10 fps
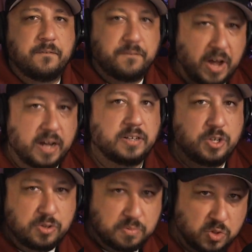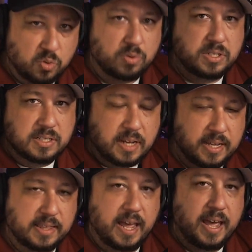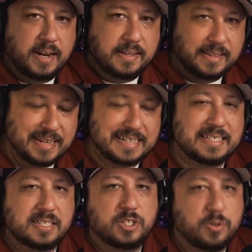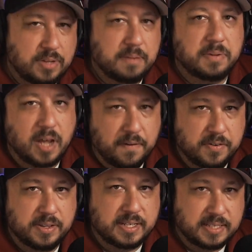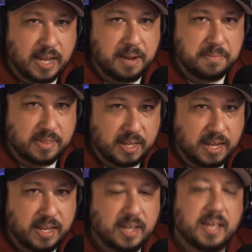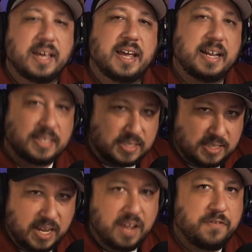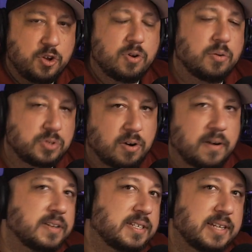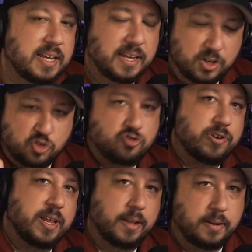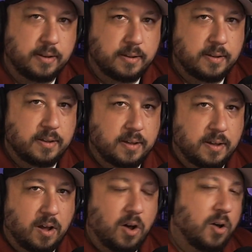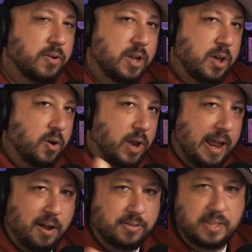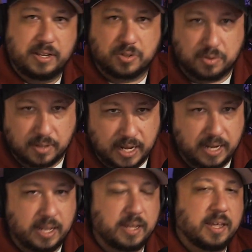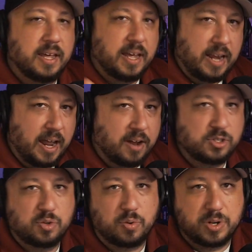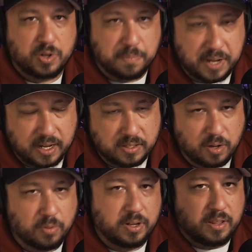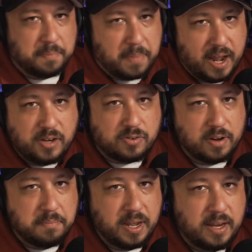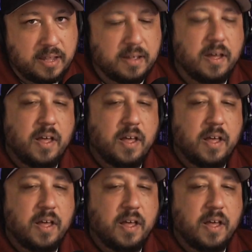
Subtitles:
Find you some sources like that, listen to them cover the same thing, and see if you don't start seeing a trend on how things are leaning and how stories are being told in the mainstream media